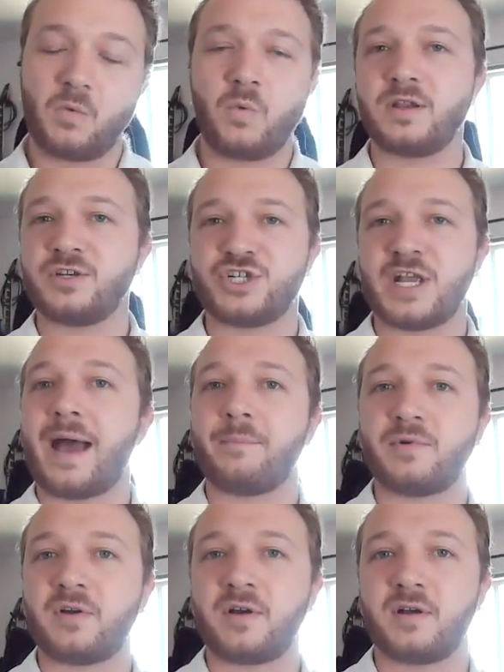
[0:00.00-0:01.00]
one
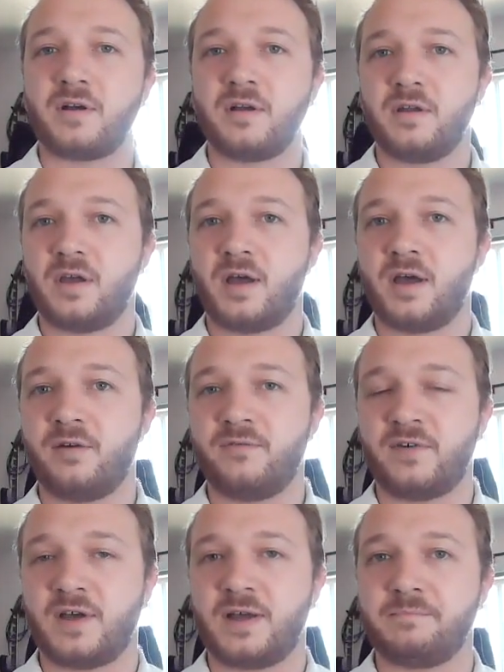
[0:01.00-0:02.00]
chapter
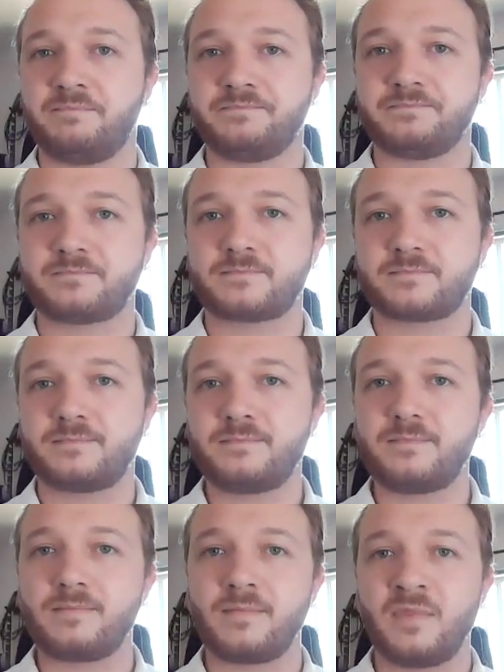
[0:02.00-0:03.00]
of um,
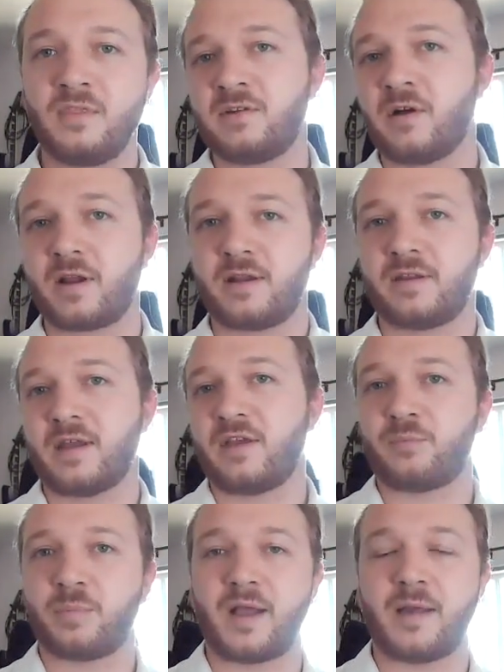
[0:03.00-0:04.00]
the target
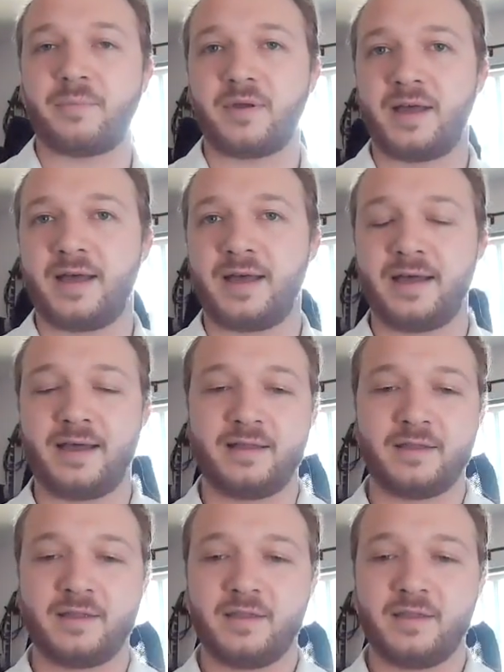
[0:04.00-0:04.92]
test prep uh,